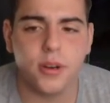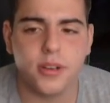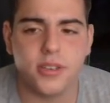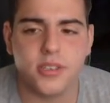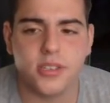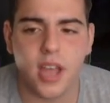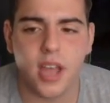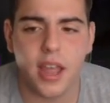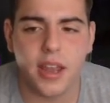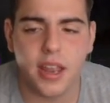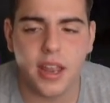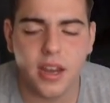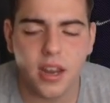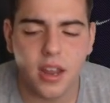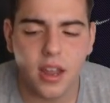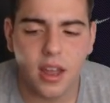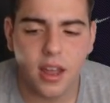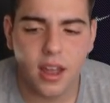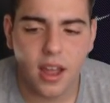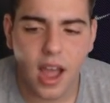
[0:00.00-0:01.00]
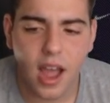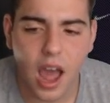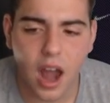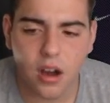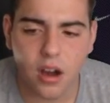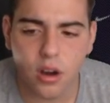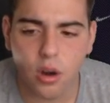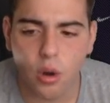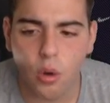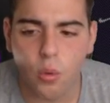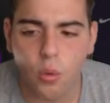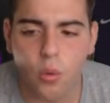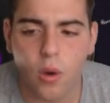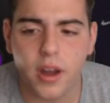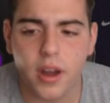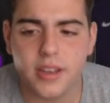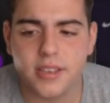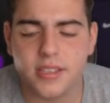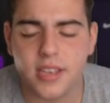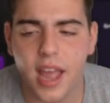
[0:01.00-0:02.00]
excited. I don't know
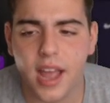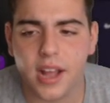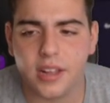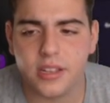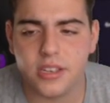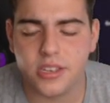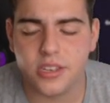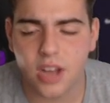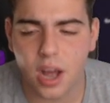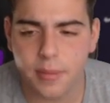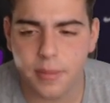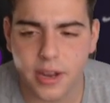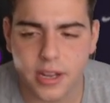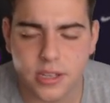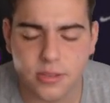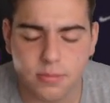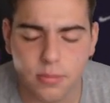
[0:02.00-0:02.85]
what exactly is coming. It's